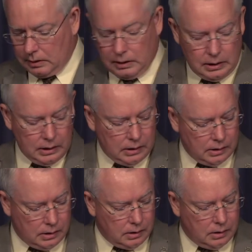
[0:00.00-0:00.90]
cleared the
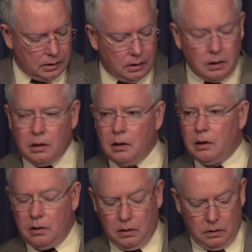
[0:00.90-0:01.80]
officers, and
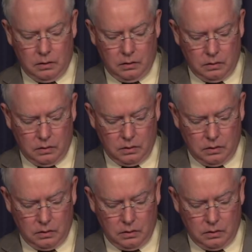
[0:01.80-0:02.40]
your office